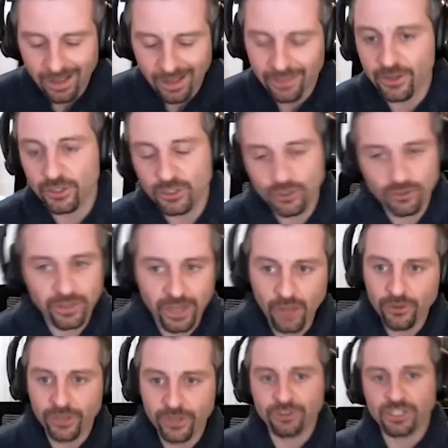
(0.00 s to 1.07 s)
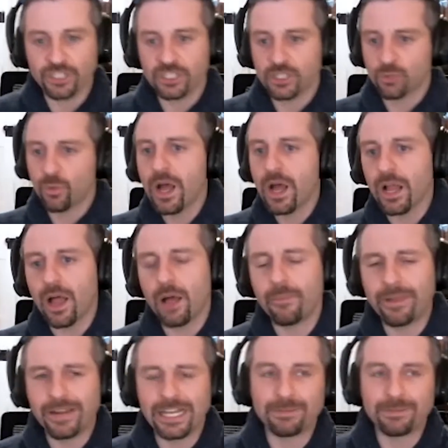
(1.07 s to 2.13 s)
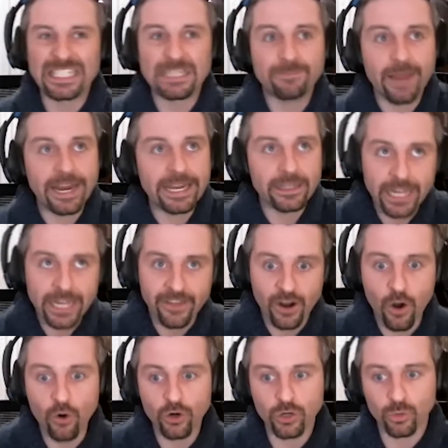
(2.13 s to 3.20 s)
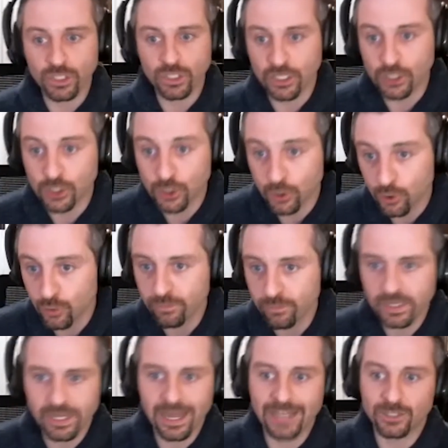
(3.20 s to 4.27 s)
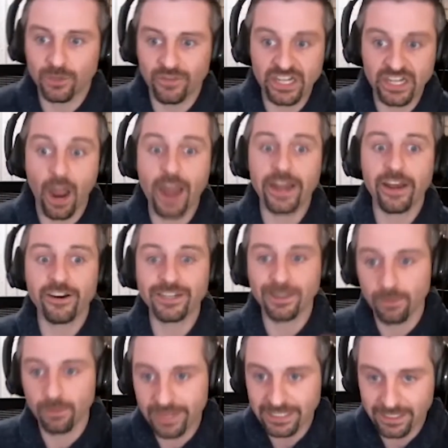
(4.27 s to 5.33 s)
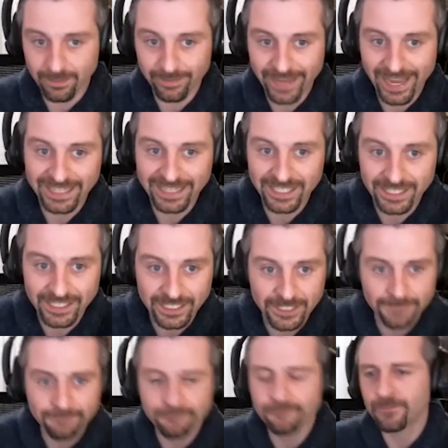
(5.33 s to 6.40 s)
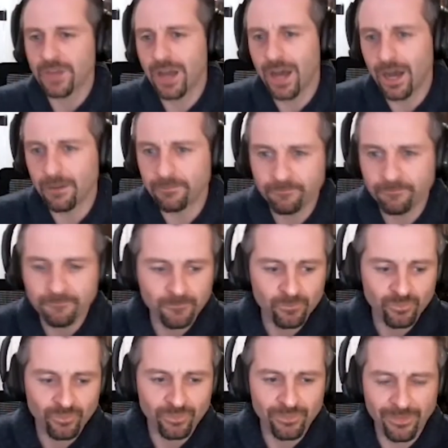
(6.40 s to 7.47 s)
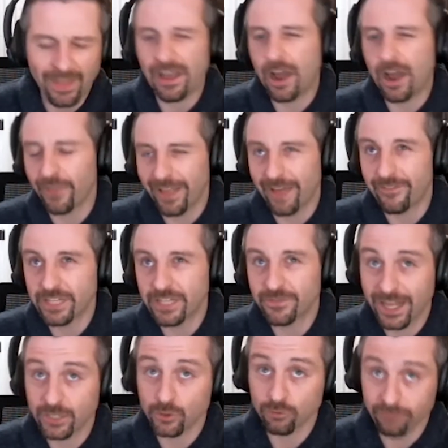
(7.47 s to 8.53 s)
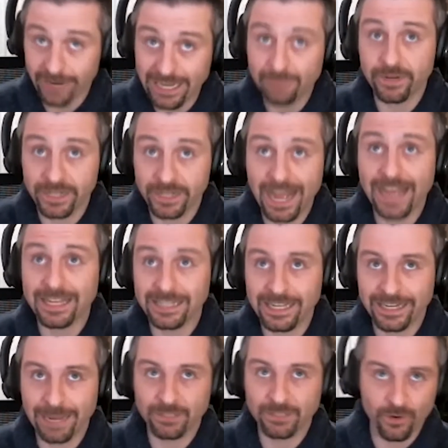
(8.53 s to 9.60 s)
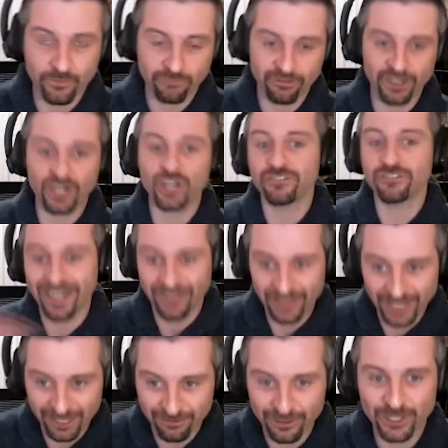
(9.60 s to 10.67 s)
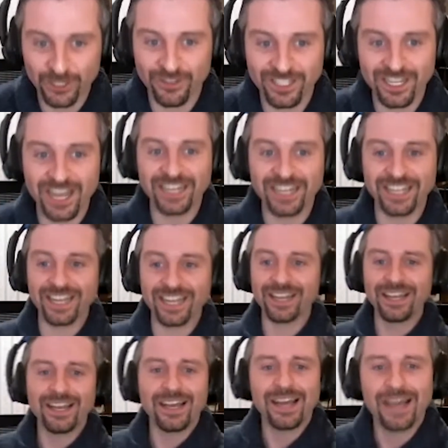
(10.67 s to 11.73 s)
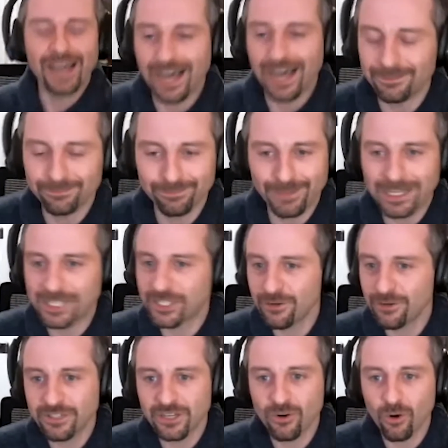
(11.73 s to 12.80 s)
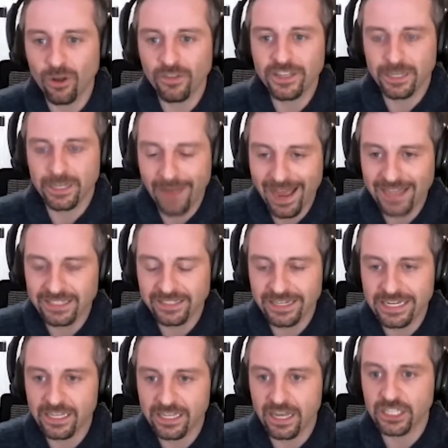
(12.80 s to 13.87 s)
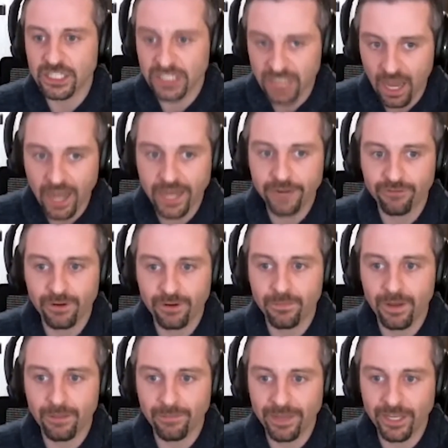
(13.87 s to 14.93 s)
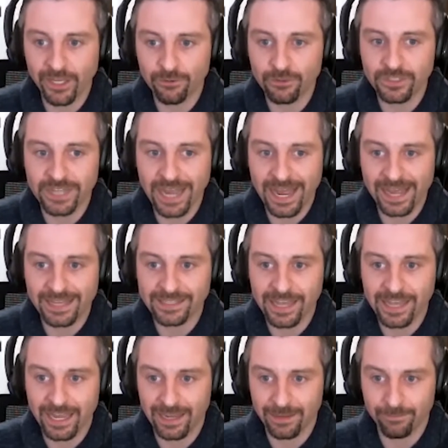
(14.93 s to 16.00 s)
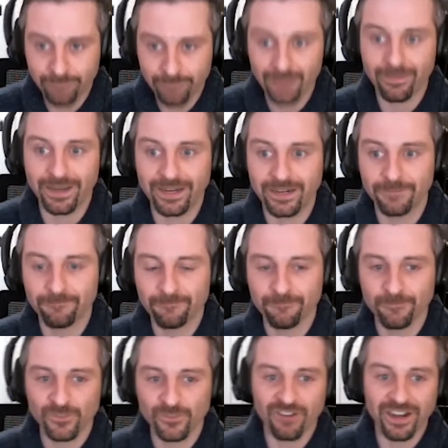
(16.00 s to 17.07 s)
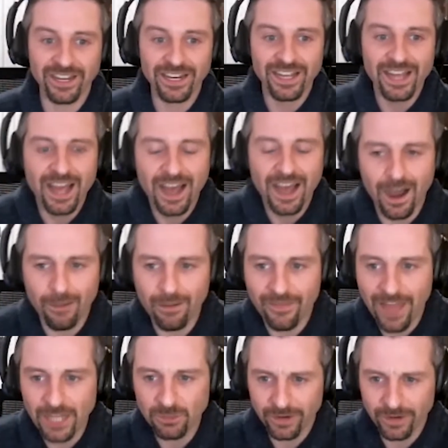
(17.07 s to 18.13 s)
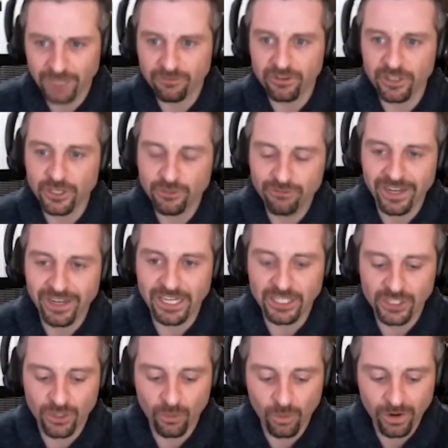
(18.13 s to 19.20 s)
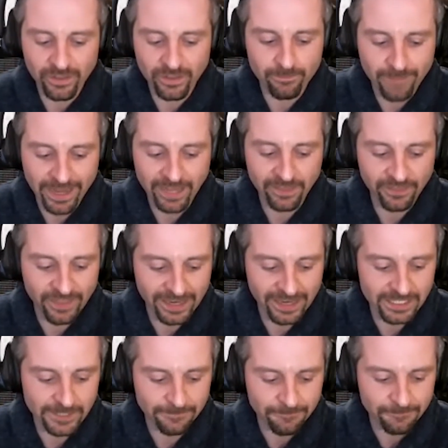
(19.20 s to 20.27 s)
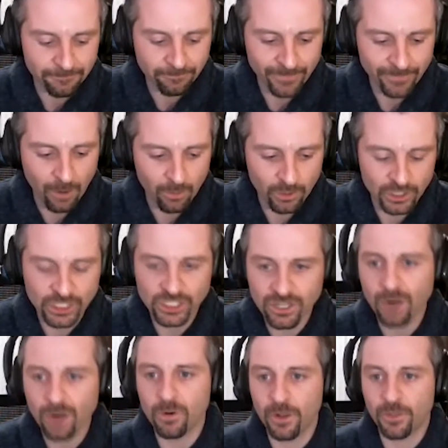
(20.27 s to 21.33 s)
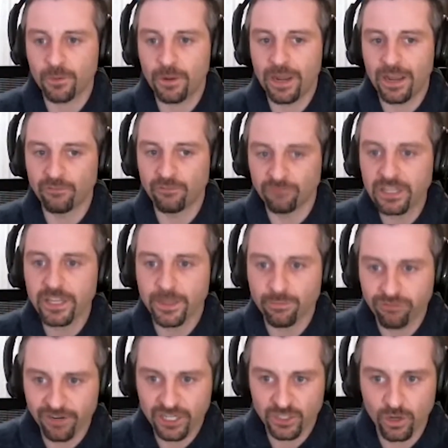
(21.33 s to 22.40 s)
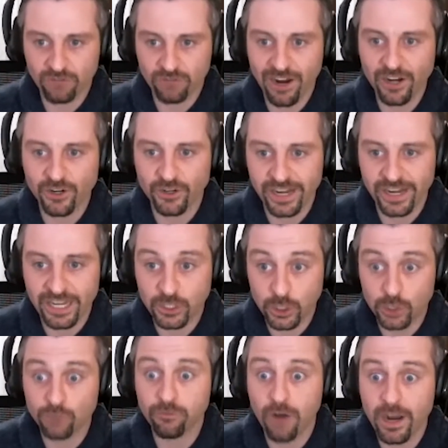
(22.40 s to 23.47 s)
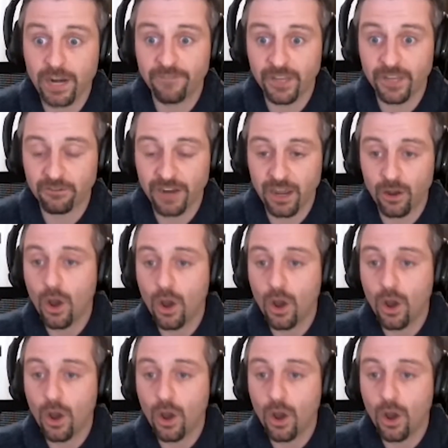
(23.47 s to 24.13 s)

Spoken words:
there's certainly other uses as well. I mean, it's been speculated that ochre was consumed as sort of a dietary supplement in some cases. I don't think evidence for that's great, but it keeps sort of reoccurring in the literature, this idea. But it's used in all these capacities aside from being used as a pigment, right? And that's where it gets really tricky. So one of the main things that we're stuck with in really the prehistoric record is just trying to figure out